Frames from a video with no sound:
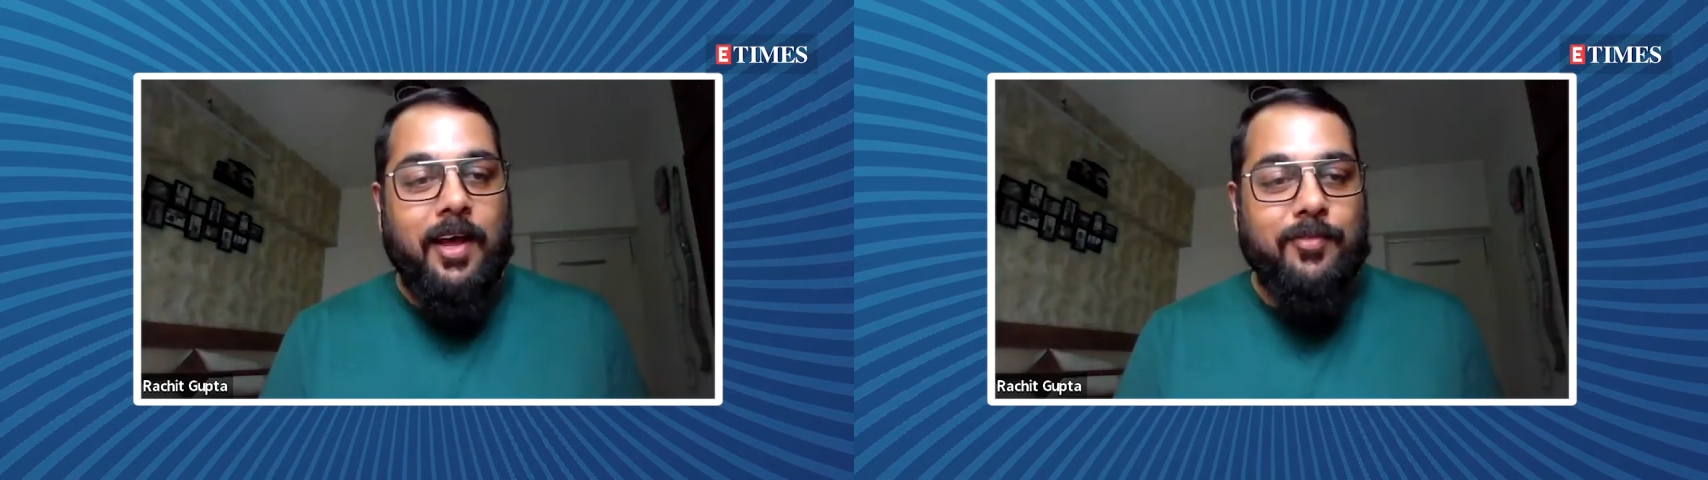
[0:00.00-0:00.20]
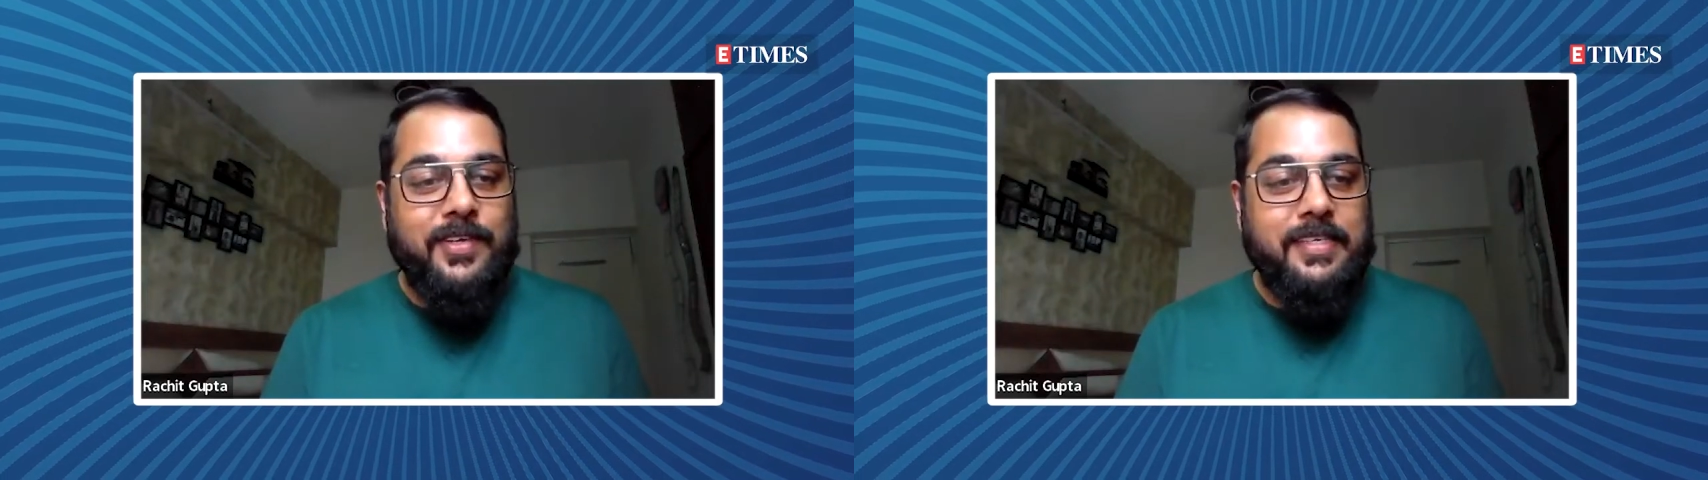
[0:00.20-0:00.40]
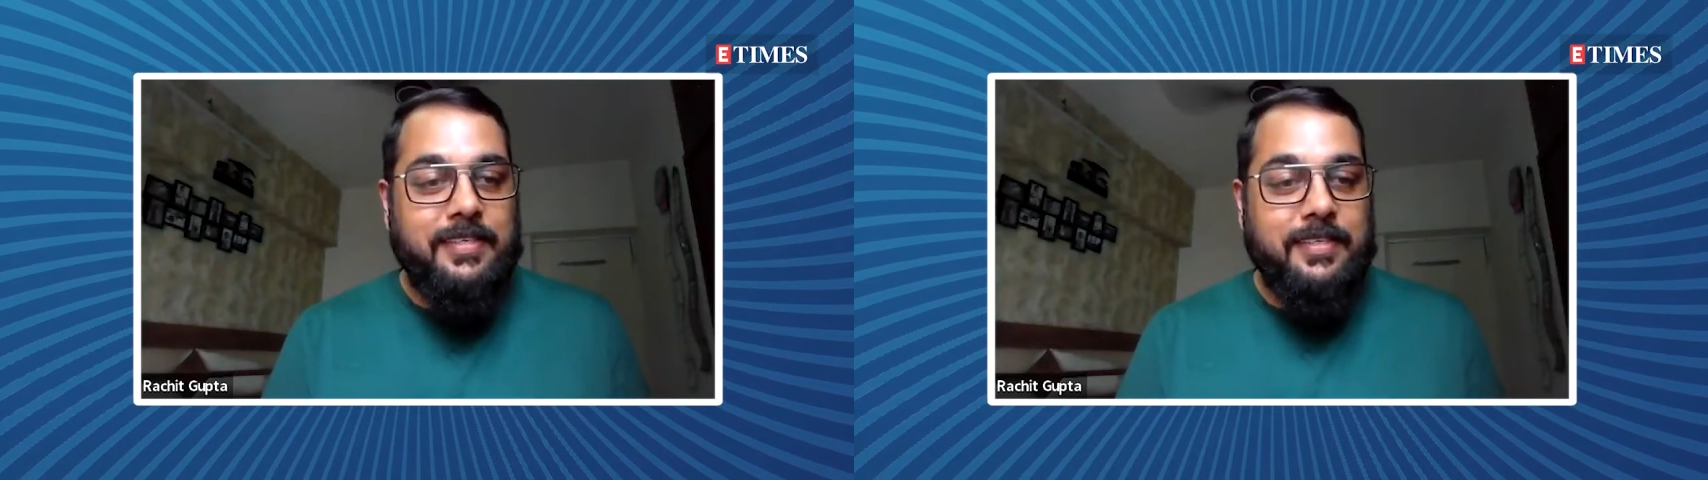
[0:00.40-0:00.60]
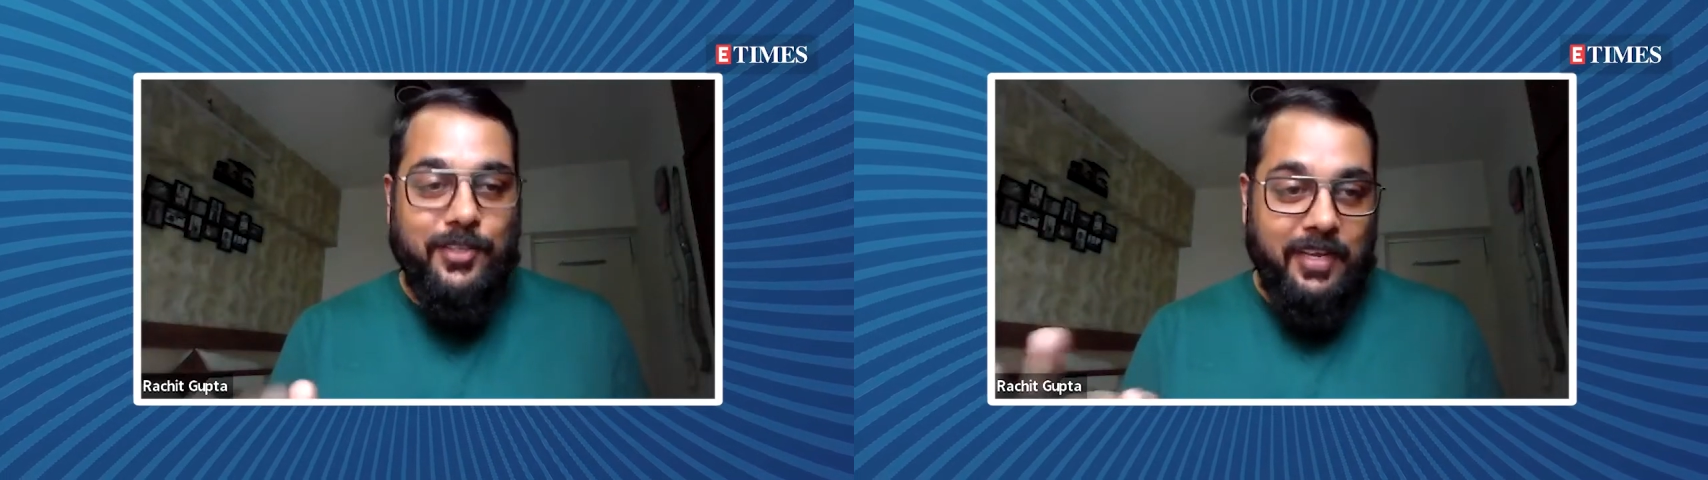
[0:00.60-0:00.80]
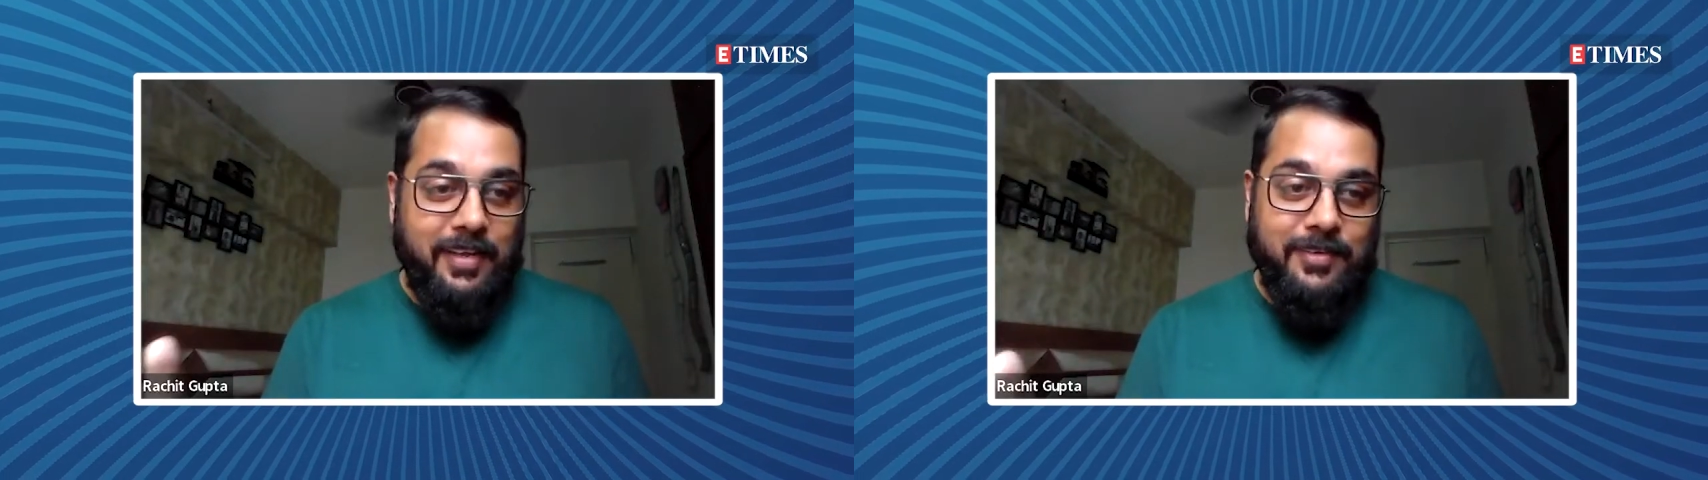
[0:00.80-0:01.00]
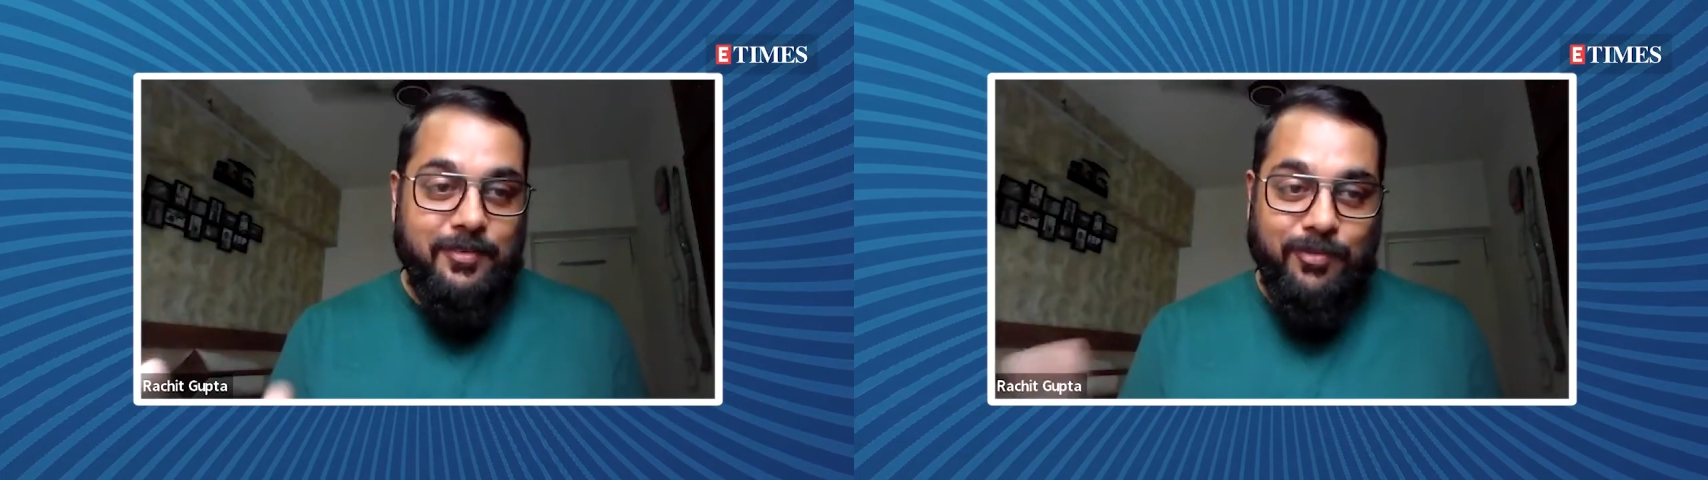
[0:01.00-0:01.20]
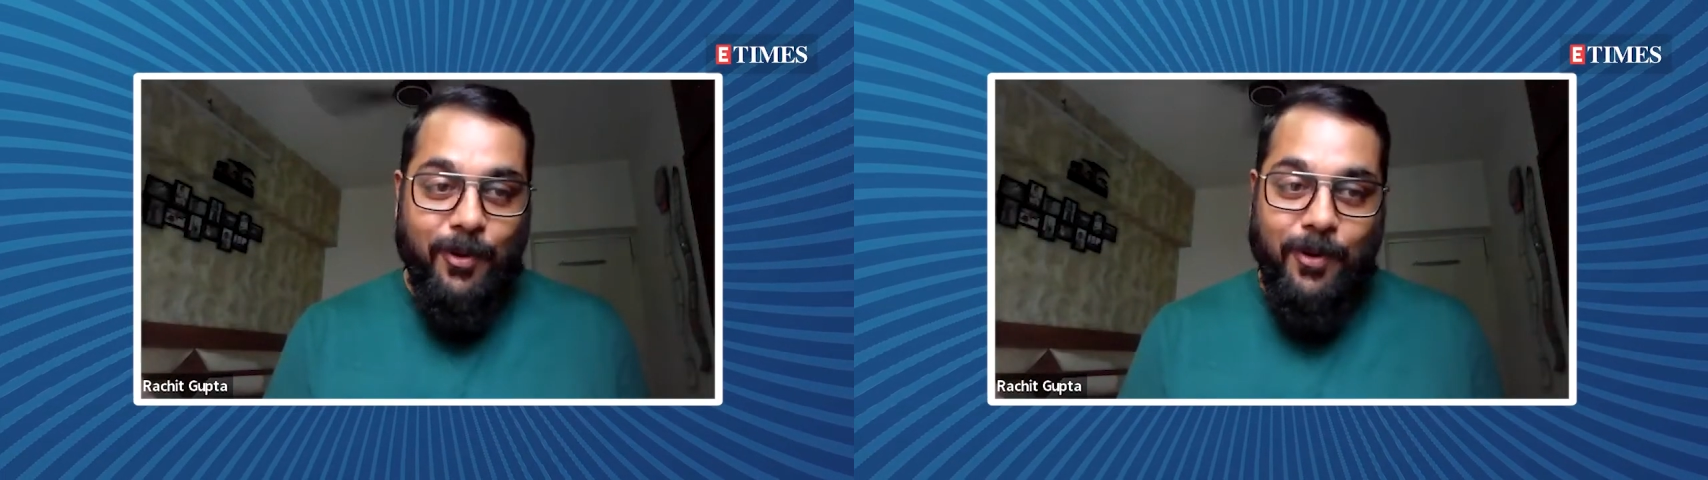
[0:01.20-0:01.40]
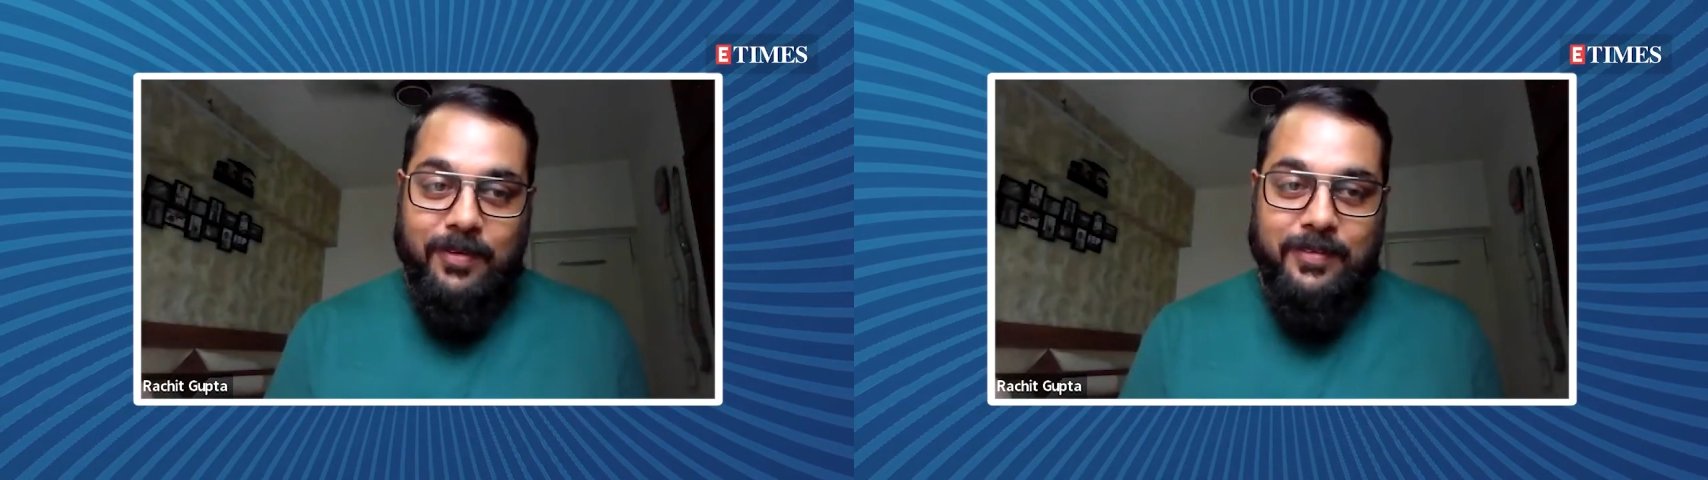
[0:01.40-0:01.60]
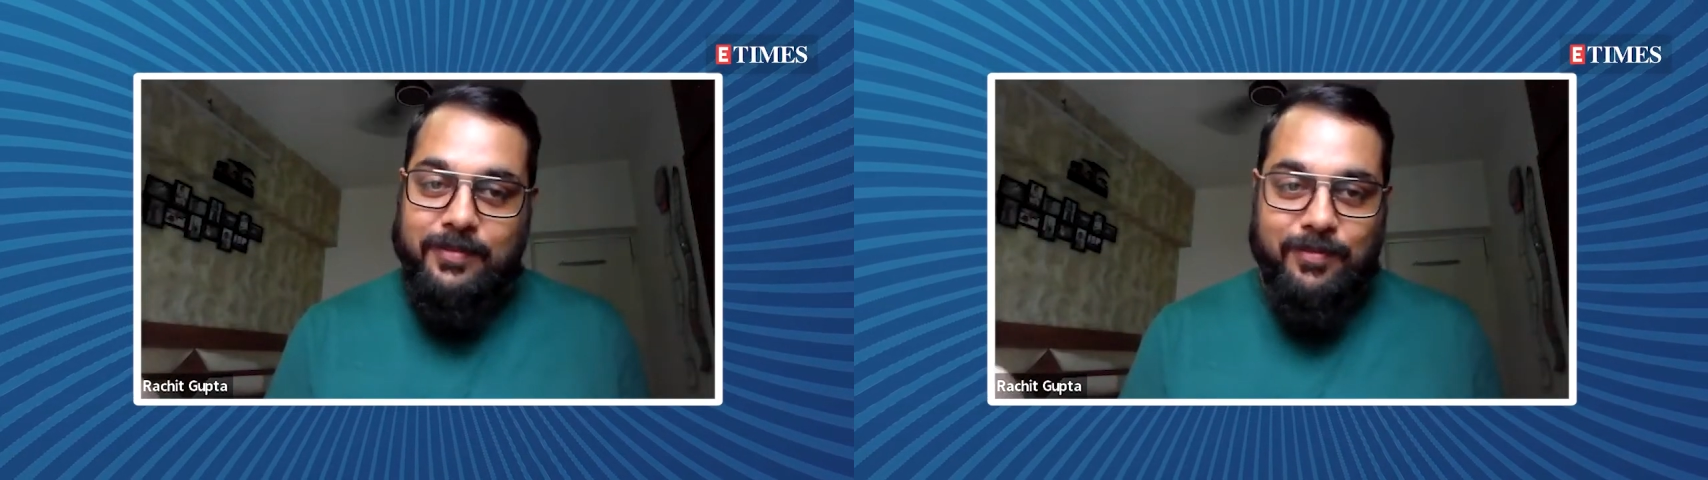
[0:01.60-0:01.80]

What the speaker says: Haafiz 3, 4?